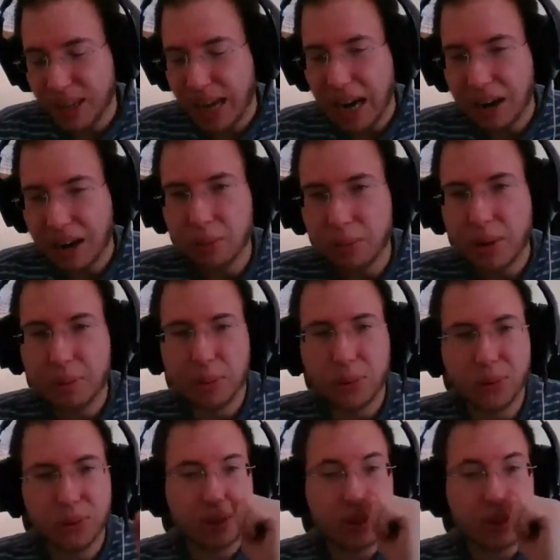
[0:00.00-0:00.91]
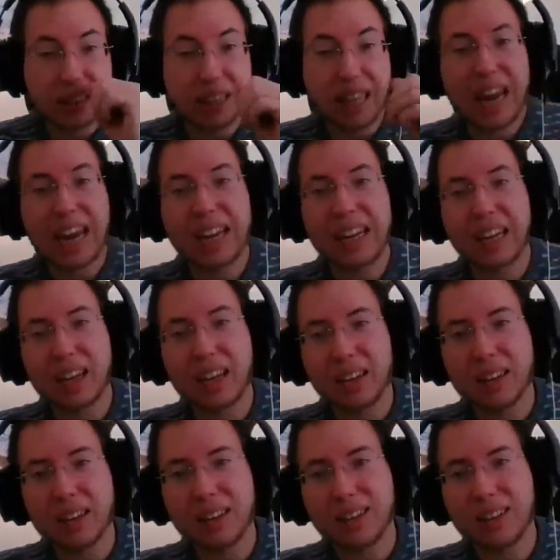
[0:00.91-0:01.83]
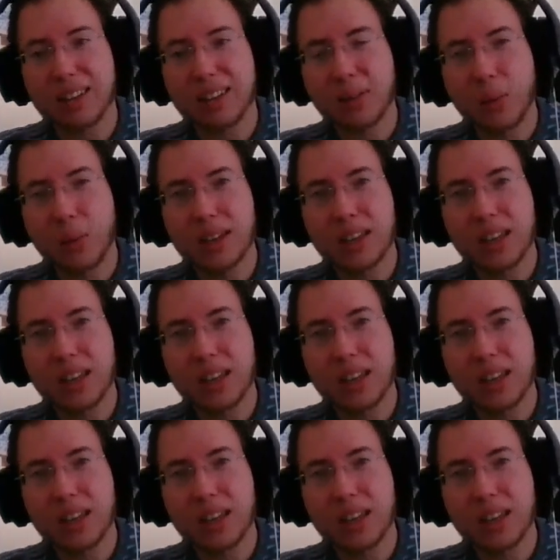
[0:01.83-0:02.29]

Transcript: I remember Landon one